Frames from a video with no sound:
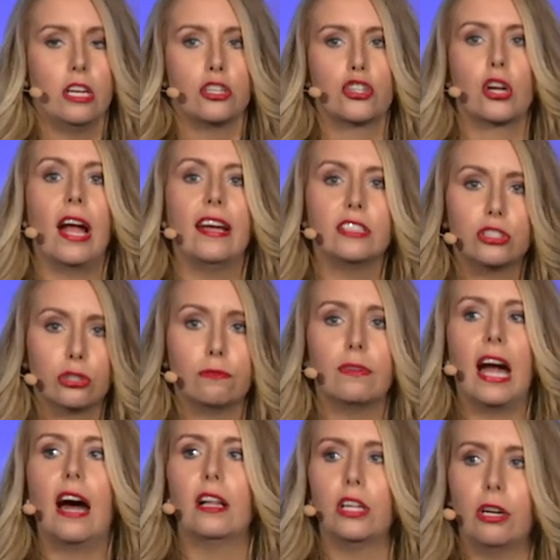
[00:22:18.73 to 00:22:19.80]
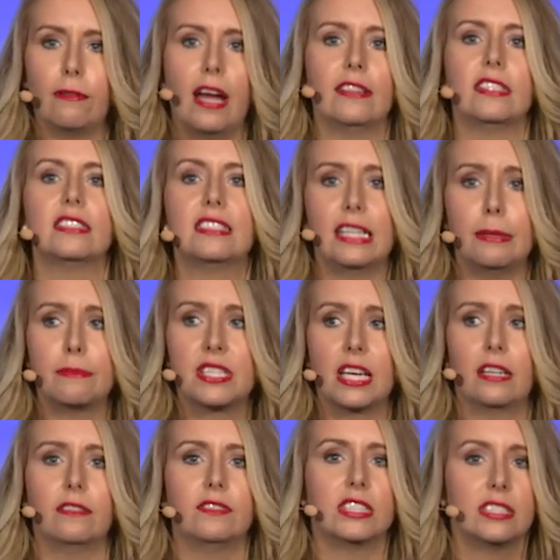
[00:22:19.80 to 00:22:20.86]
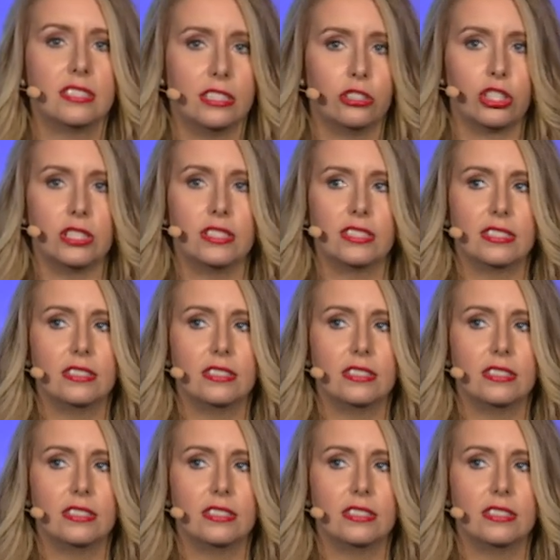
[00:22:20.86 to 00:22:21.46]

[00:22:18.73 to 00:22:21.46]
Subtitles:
trying to rally around the same set of decisions.